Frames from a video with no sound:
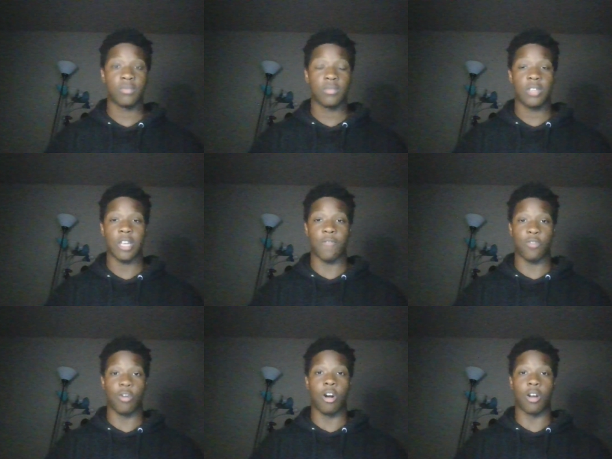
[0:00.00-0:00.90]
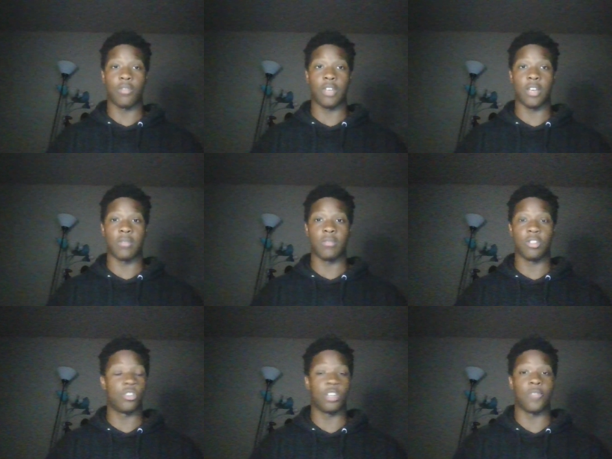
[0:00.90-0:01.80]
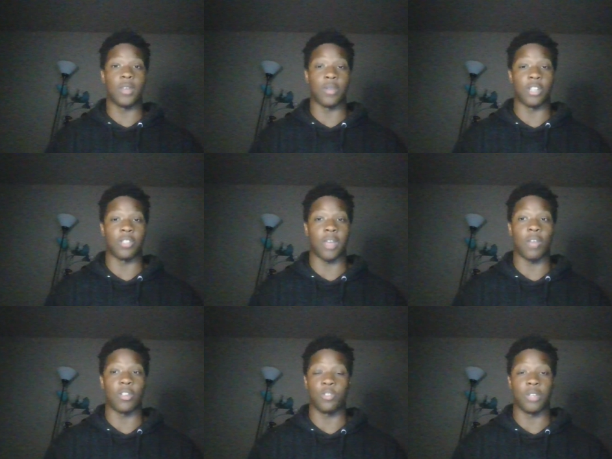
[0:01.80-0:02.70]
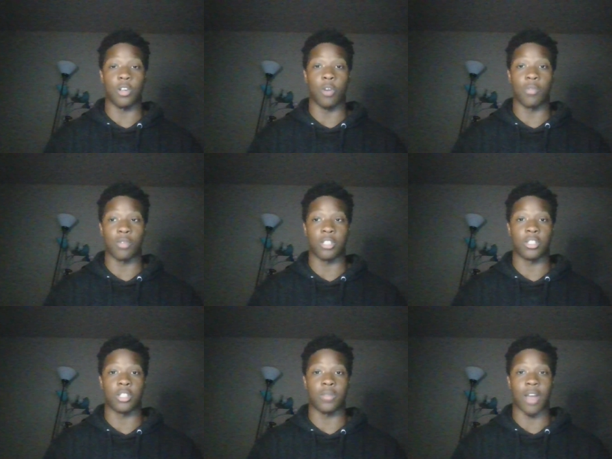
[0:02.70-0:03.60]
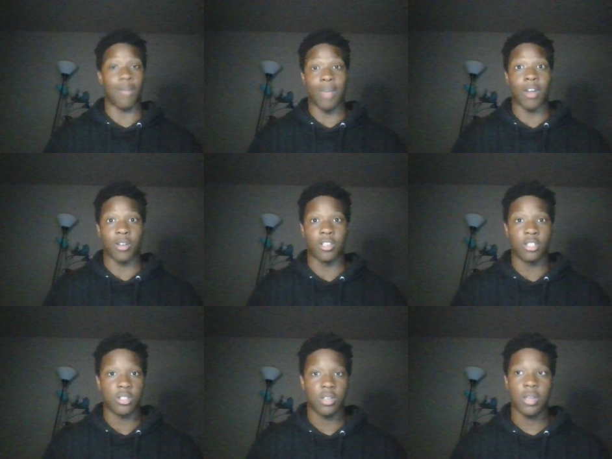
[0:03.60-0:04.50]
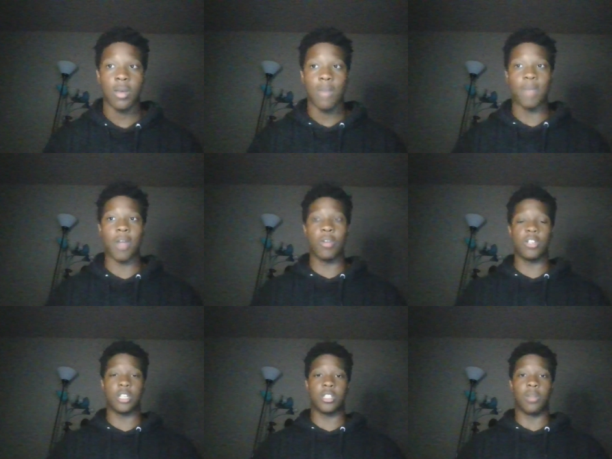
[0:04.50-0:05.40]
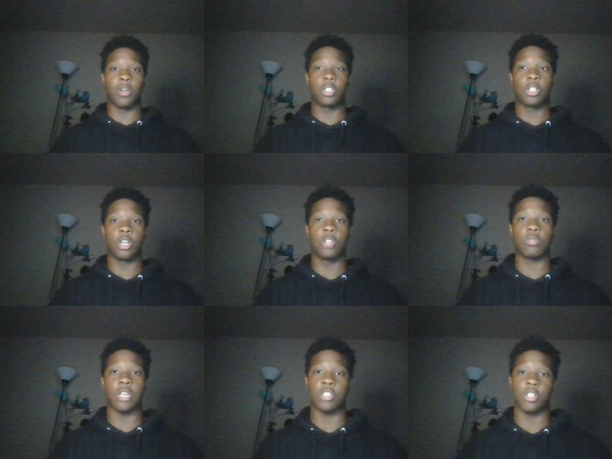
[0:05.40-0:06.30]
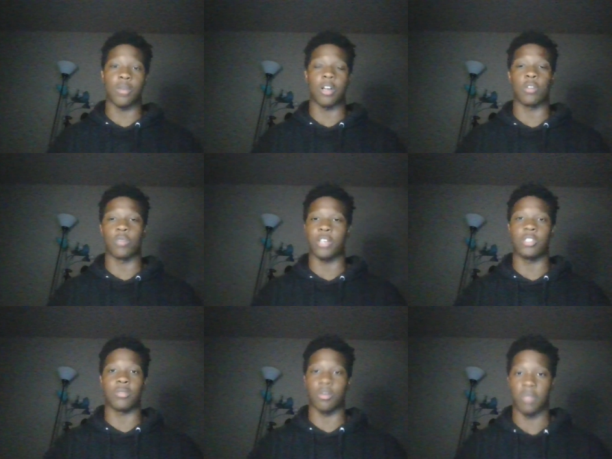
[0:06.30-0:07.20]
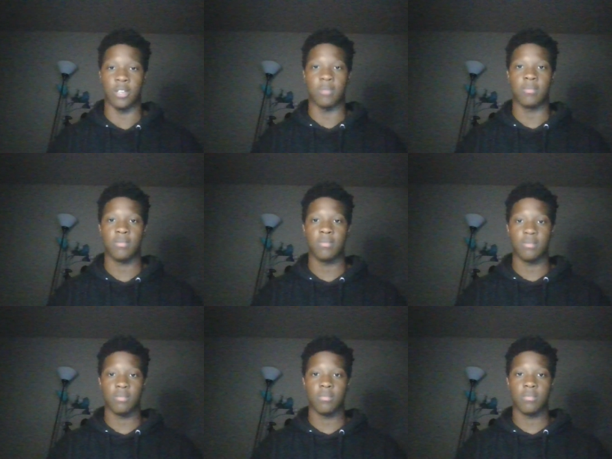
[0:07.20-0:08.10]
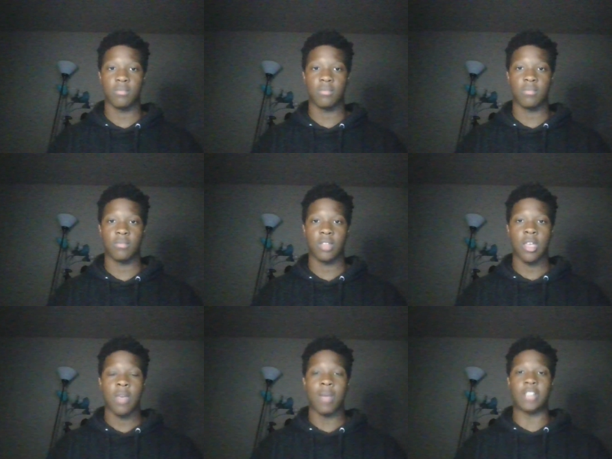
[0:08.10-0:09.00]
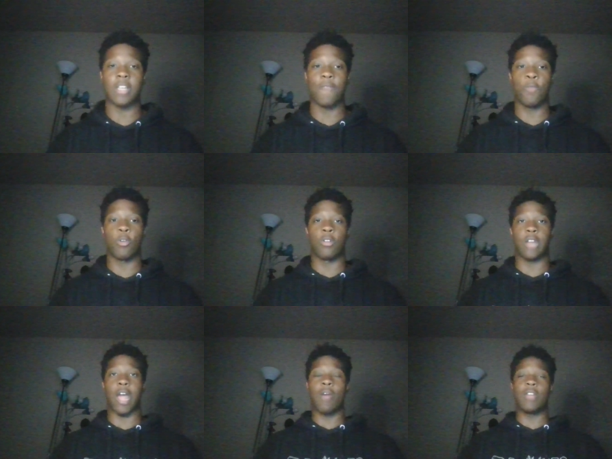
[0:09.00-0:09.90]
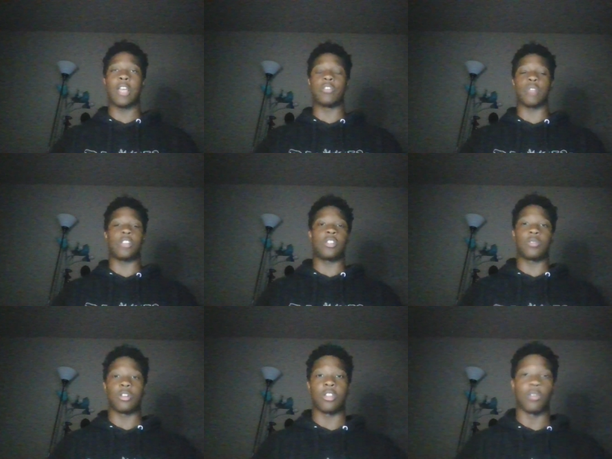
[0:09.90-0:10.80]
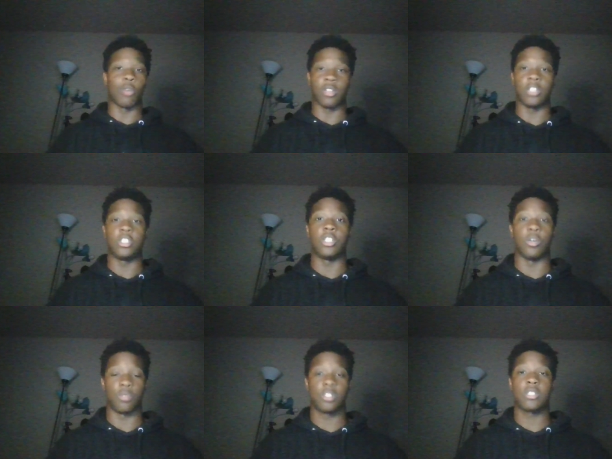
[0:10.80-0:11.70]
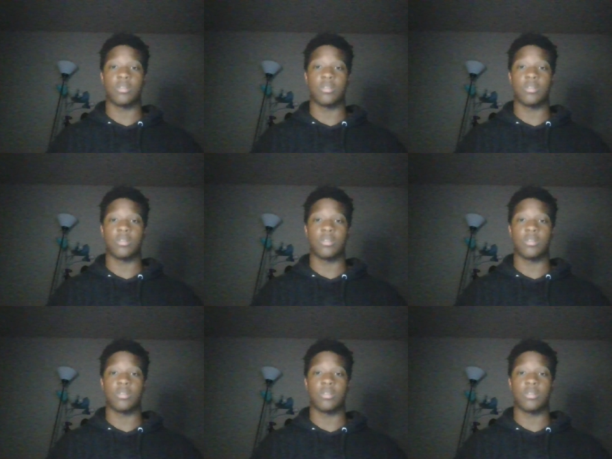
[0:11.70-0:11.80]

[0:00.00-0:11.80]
If you are, then you shouldn't be in a relationship anyways. You should be in an open relationship, not marriage. Marriage is the most closed relationship a relationship could be. But I said for nowadays, relationships are nothing more than jokes